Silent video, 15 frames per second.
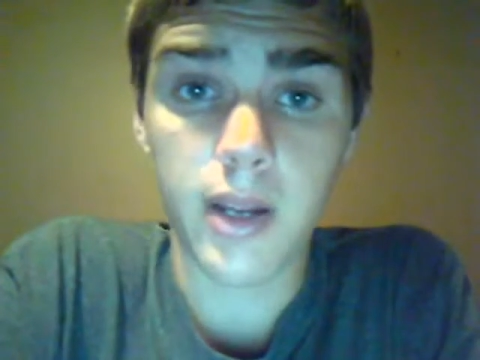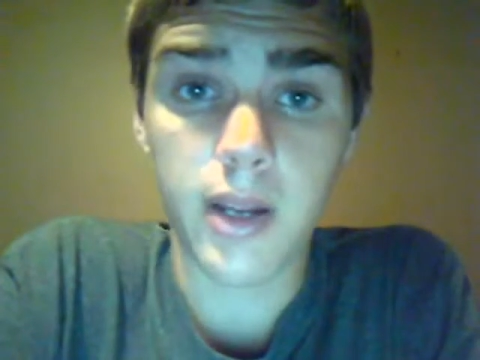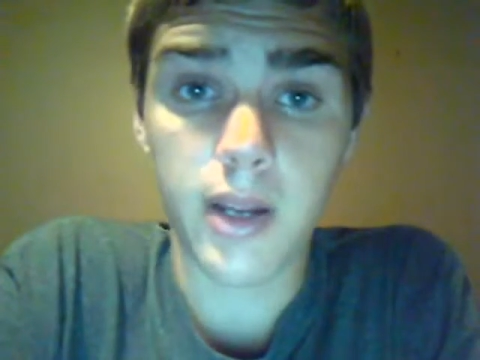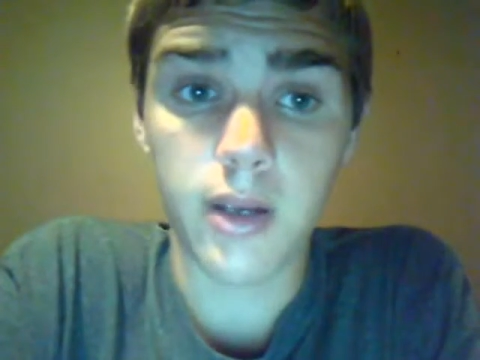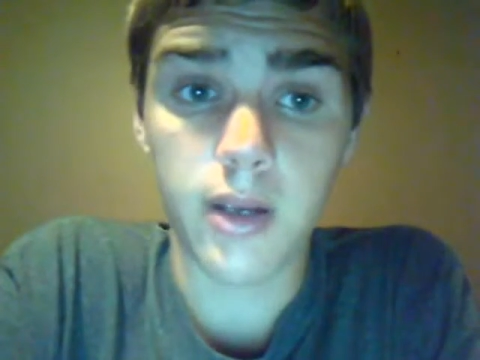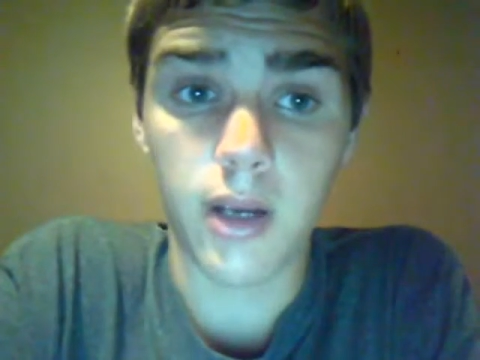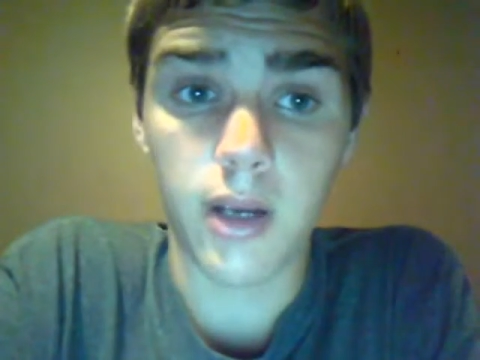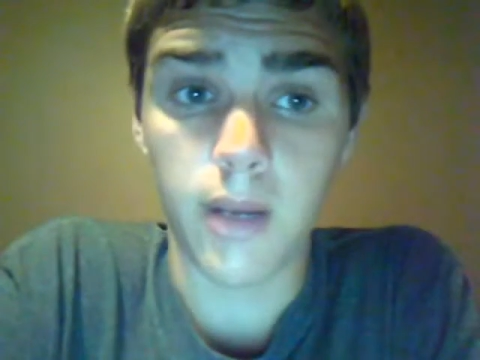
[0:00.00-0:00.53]

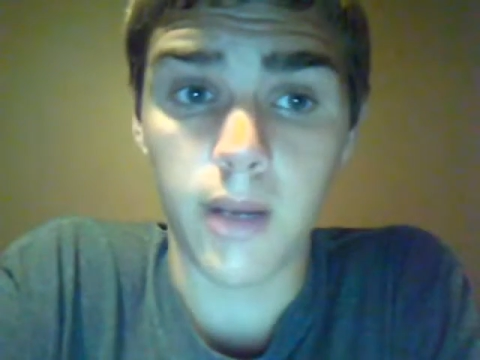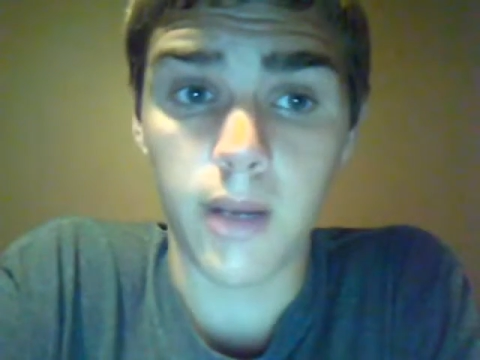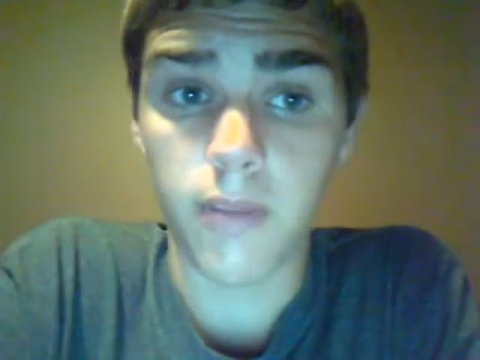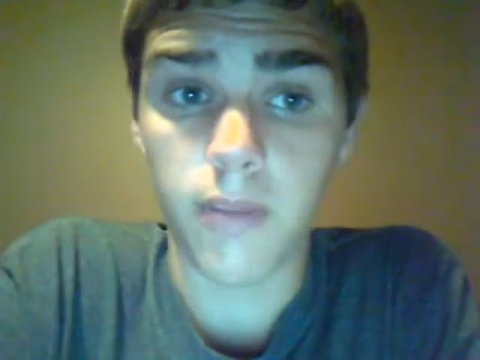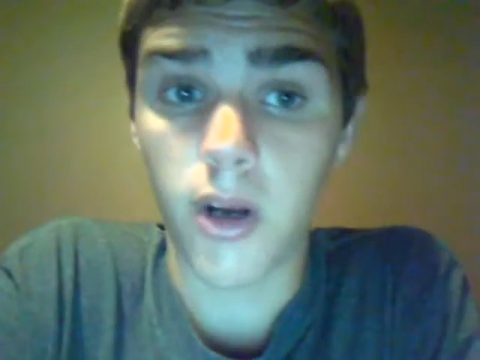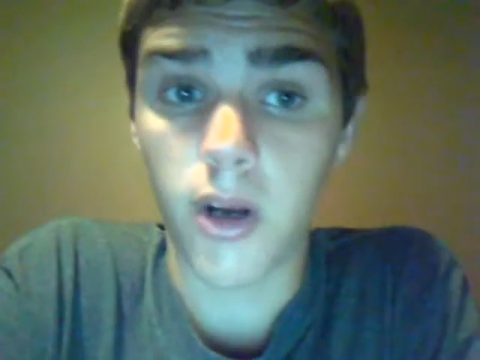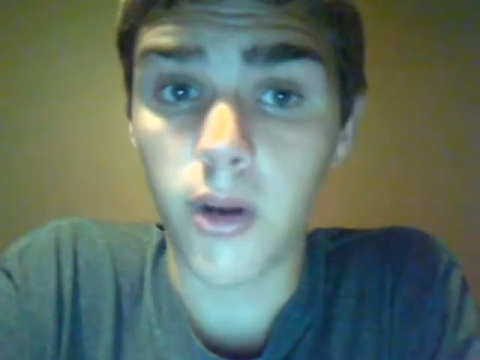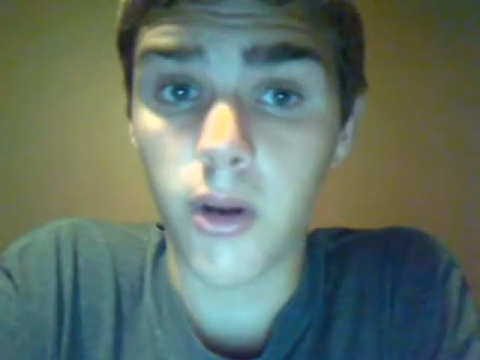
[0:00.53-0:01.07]

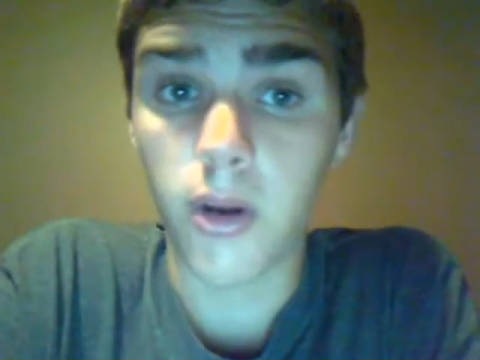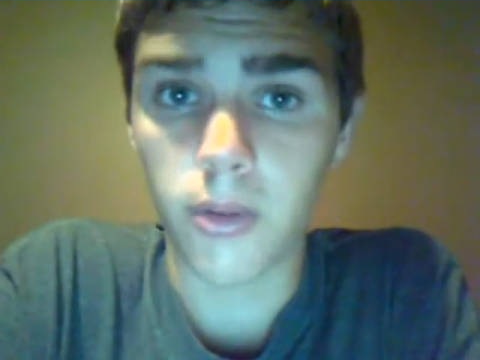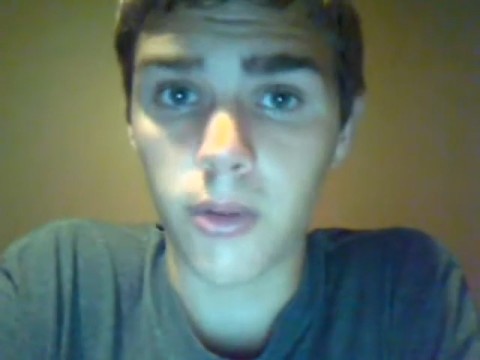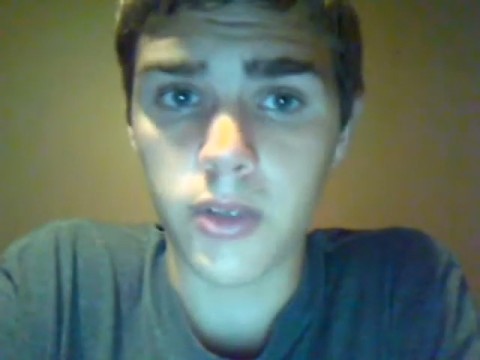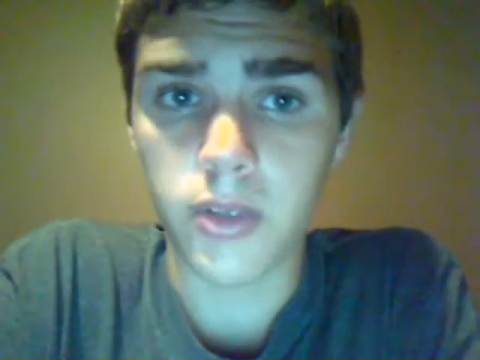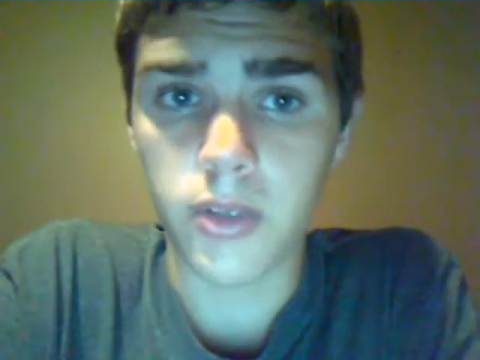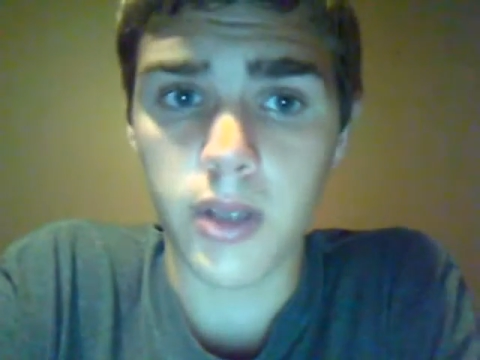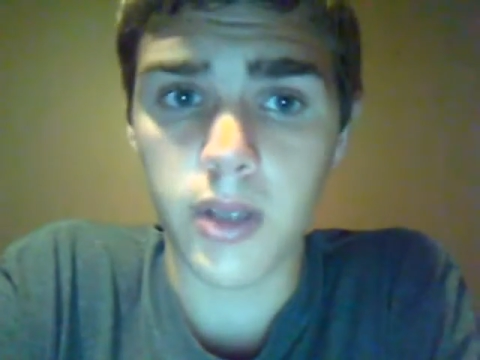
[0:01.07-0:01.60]
Cardinals
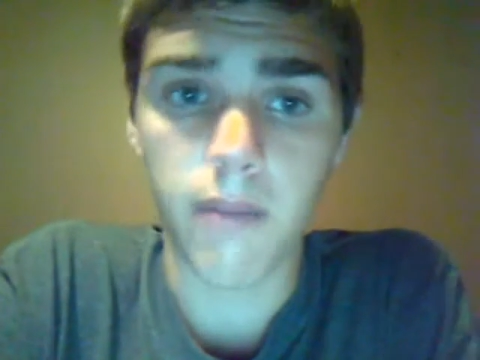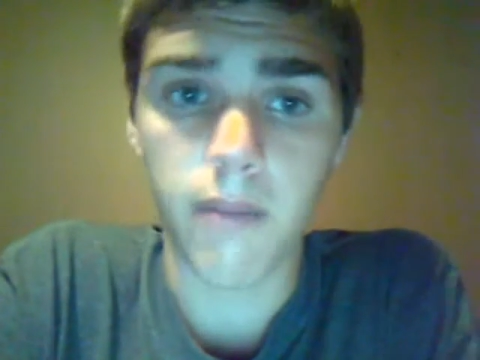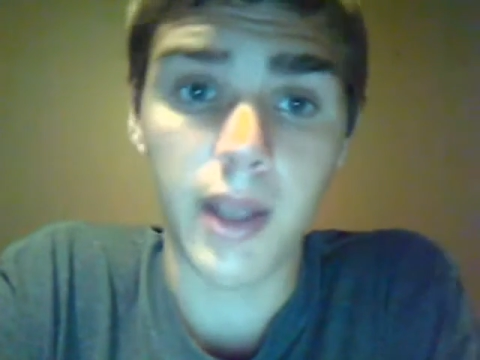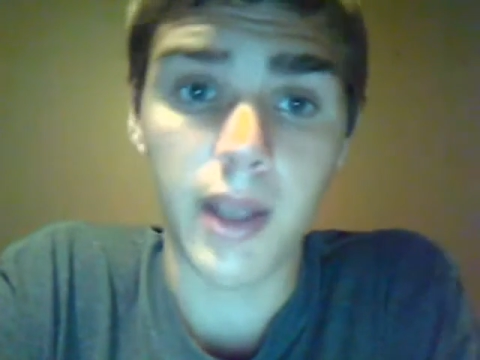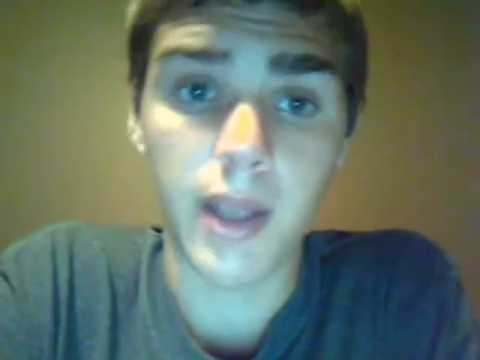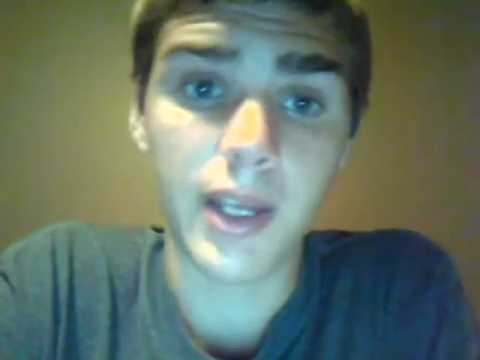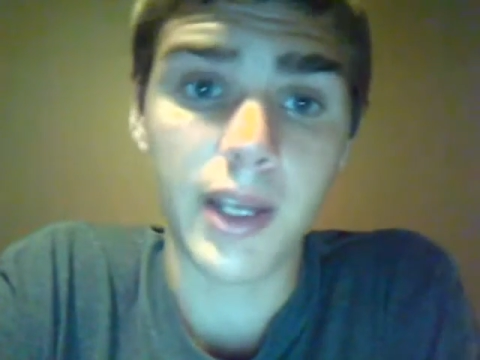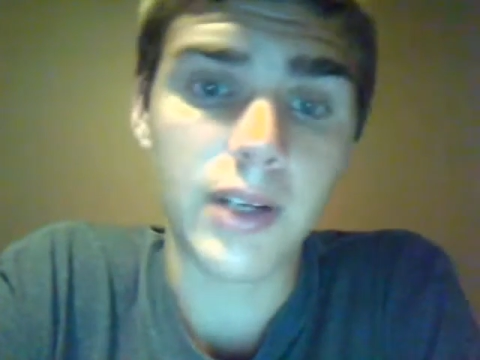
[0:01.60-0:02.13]
have Matt
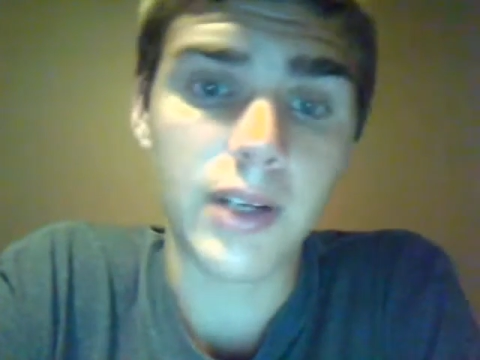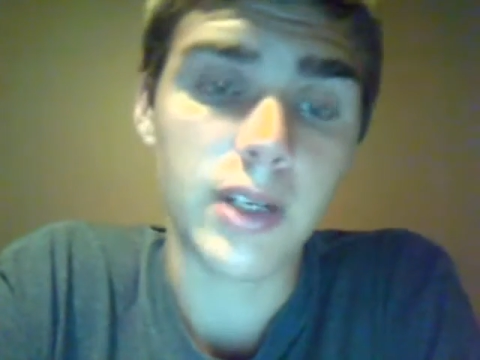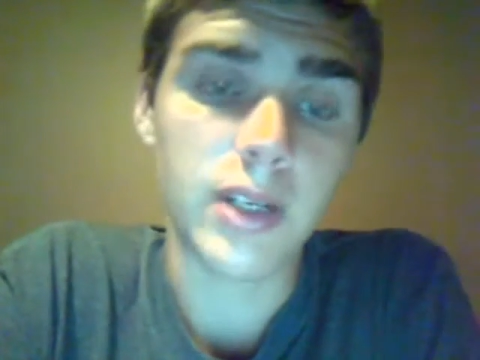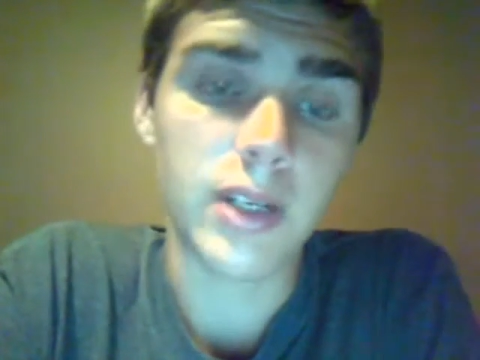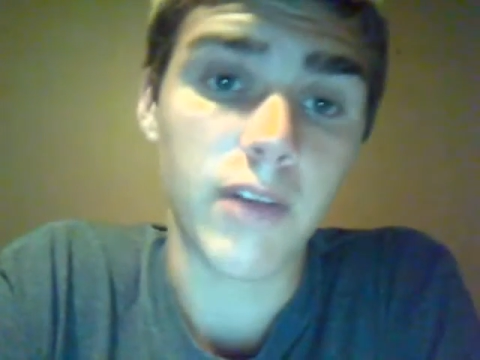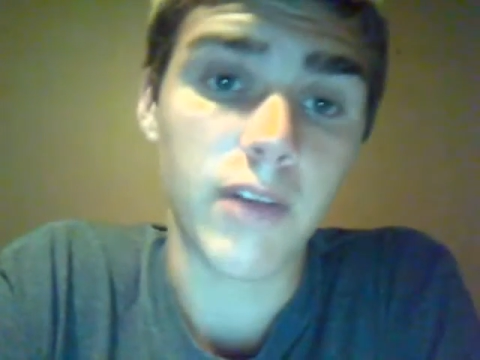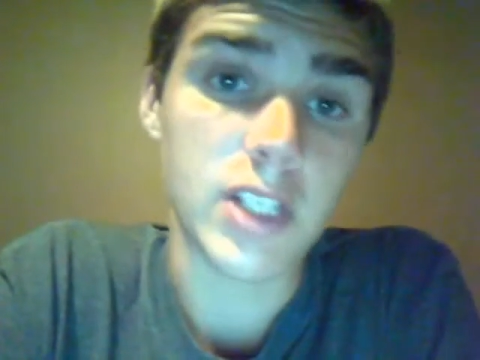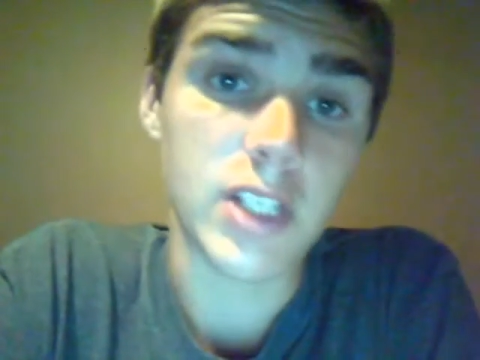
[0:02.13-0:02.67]
Leinart
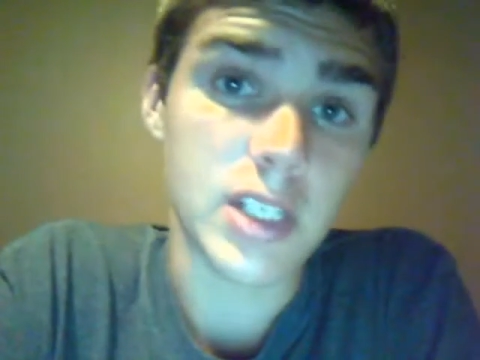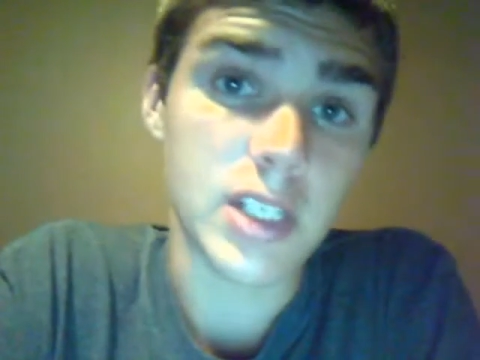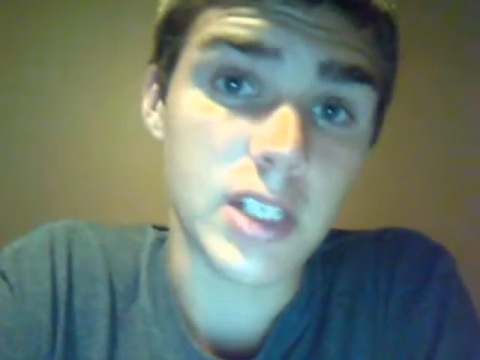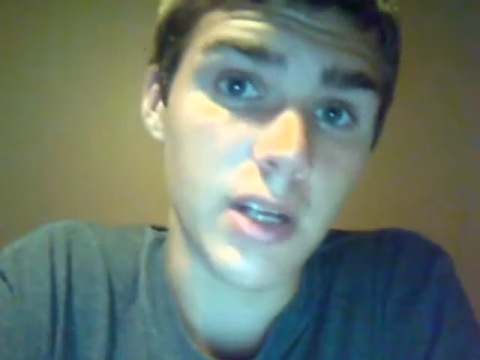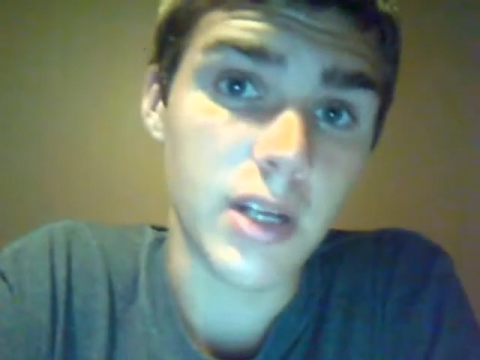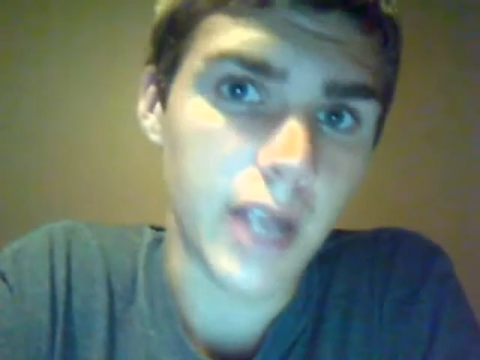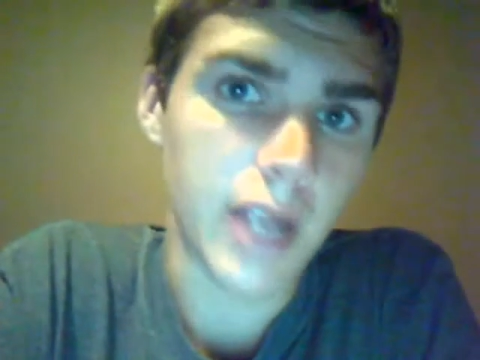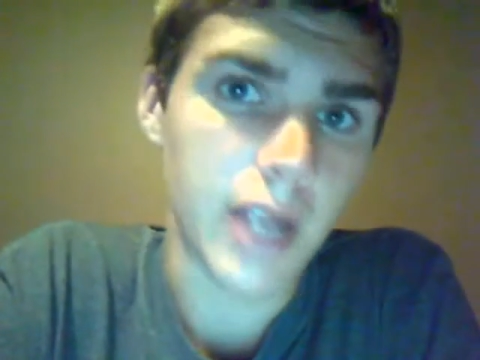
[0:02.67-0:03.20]
versus
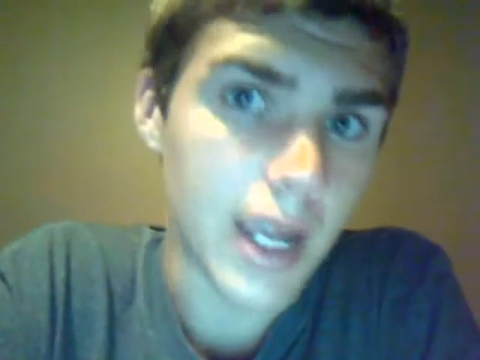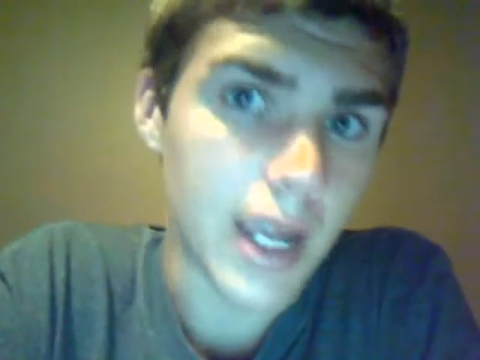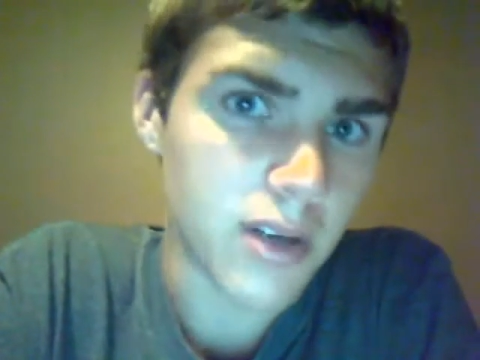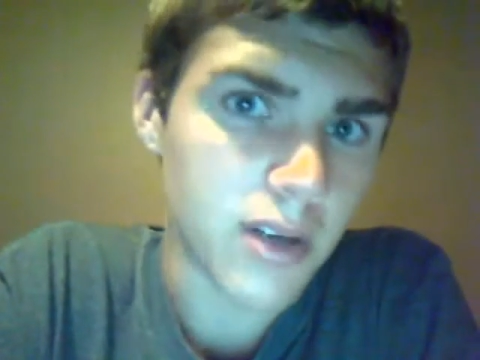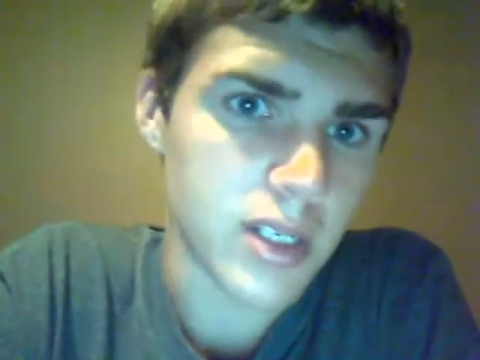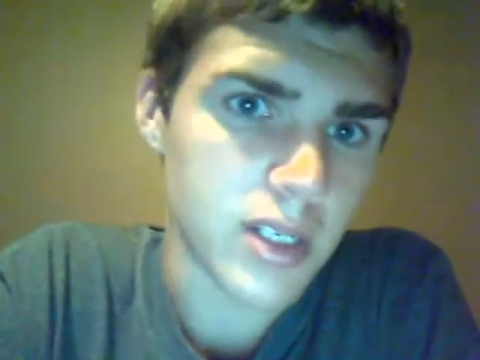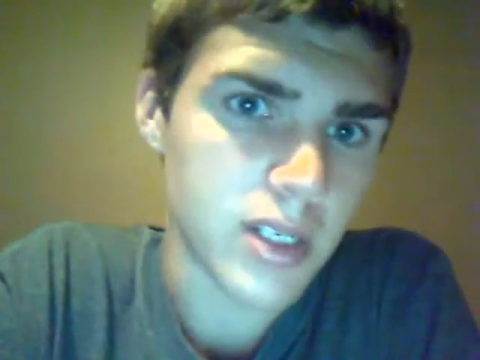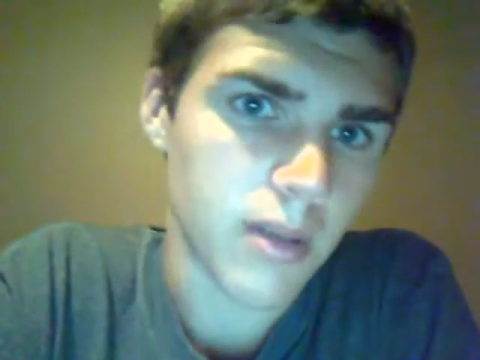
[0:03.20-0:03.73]
Derek
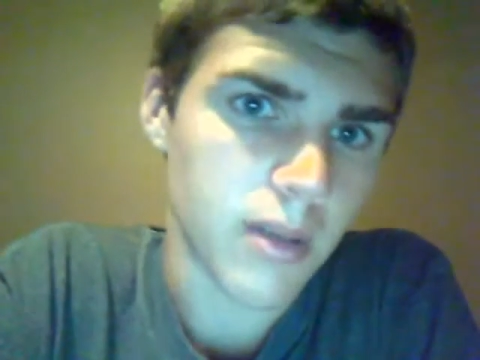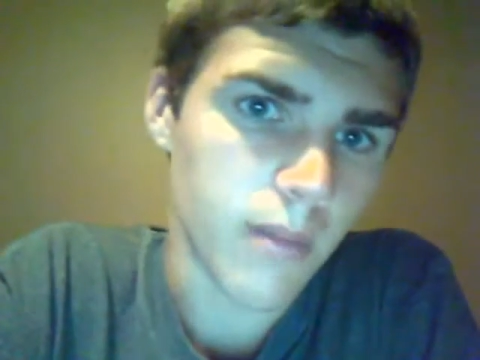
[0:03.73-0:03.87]
Anderson.